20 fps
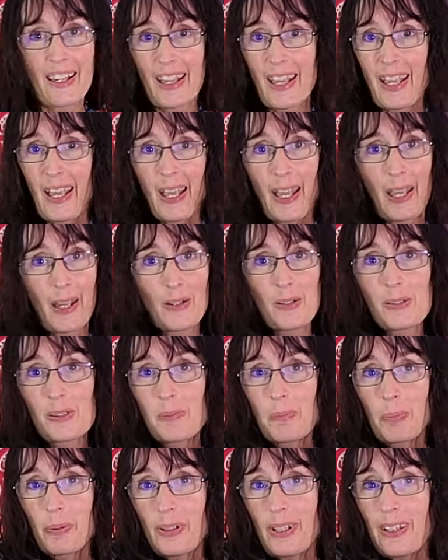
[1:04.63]
here's a
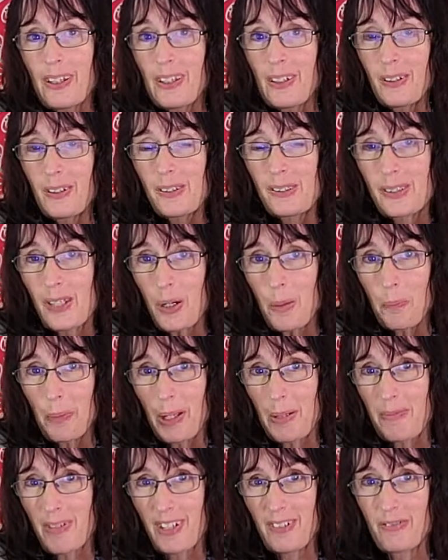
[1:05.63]
pretty little soap I
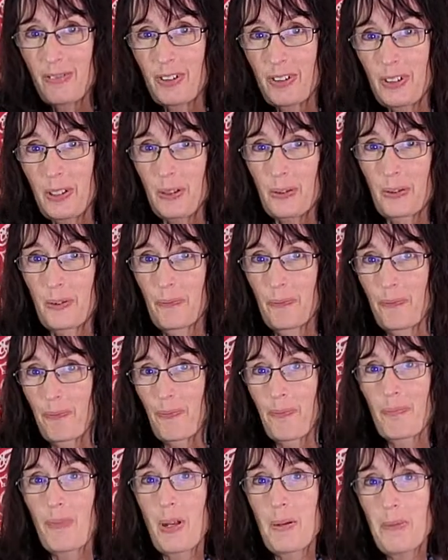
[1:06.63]
made for you.
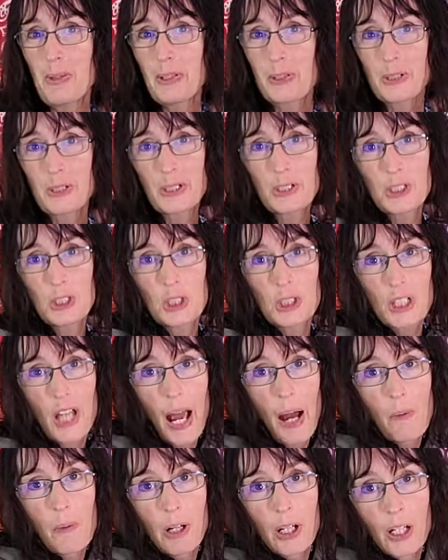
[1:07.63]
Maybe you should
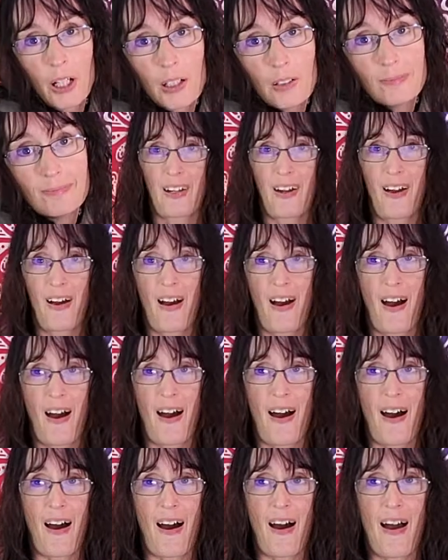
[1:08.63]
shower.
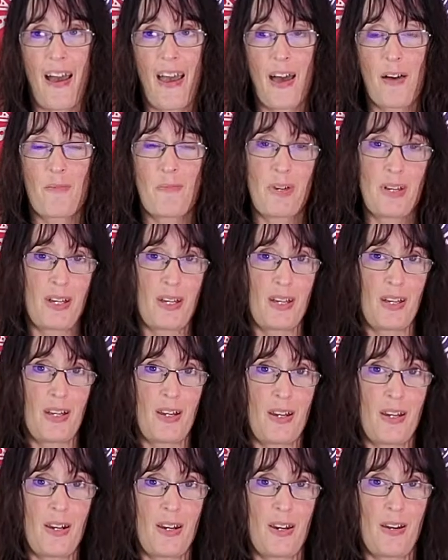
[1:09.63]
I have
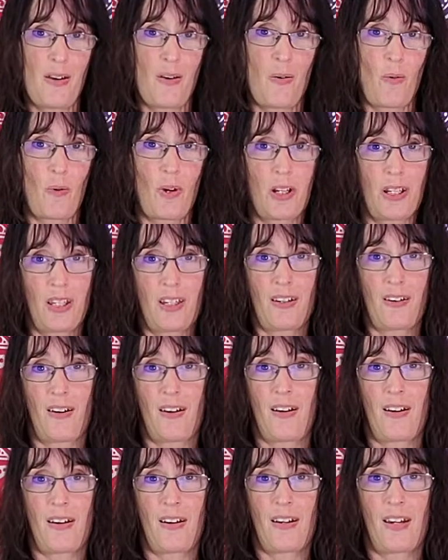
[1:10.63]
been working
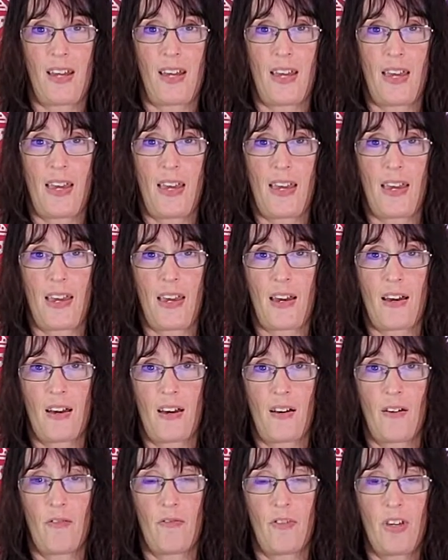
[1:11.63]
on a
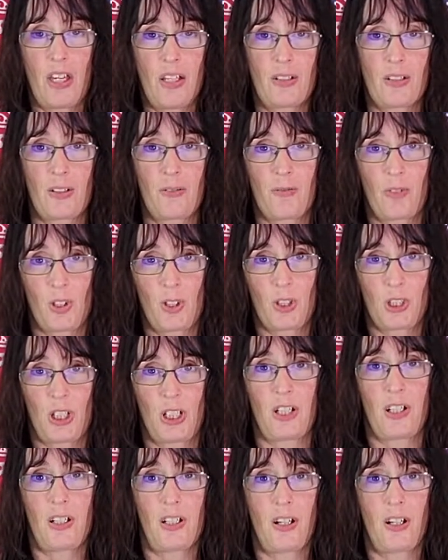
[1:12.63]
van conversion